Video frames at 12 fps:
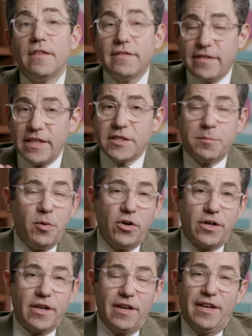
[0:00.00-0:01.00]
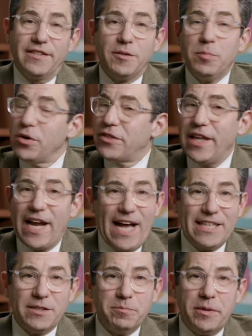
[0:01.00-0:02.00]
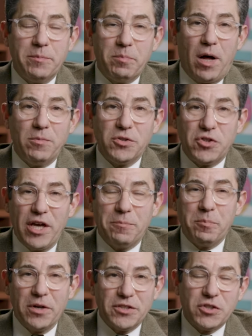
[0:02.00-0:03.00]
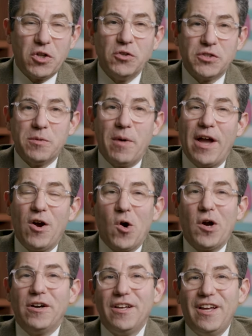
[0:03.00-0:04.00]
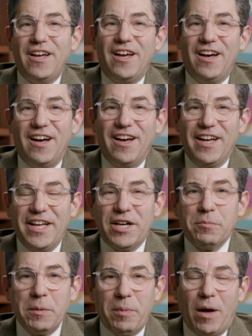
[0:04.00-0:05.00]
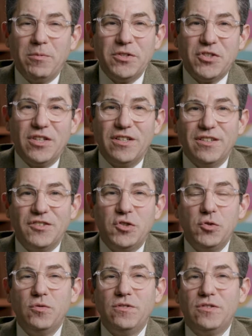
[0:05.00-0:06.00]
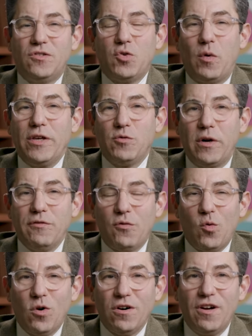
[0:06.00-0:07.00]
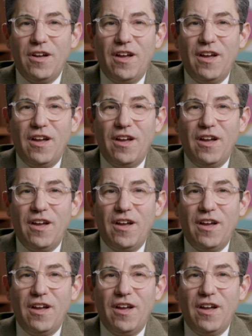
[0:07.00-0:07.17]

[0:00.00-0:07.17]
The sixth book is a book that hasn't been published yet, but is close to my heart. Uh, it'll be published in June 2024